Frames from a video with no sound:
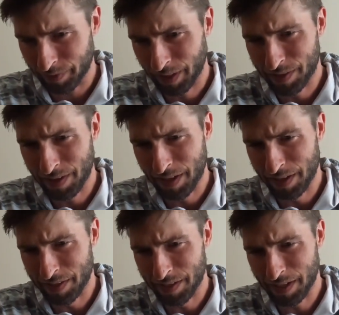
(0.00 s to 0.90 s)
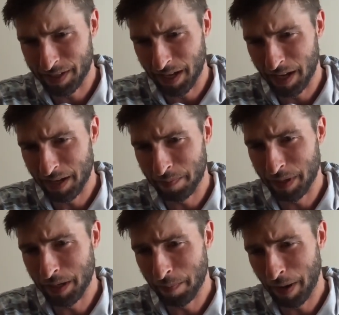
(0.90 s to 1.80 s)
It's a 610
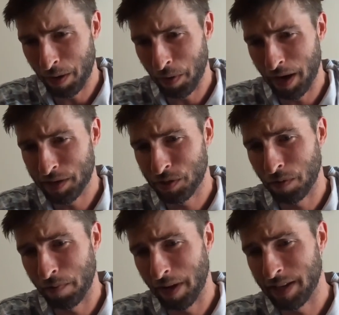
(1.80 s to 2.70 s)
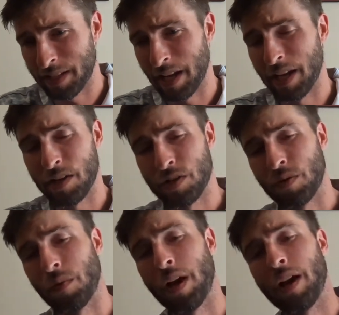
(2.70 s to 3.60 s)
medium power extra fast
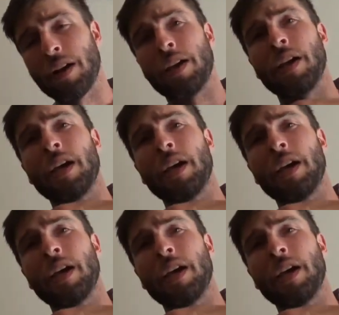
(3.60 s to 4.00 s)
action rod.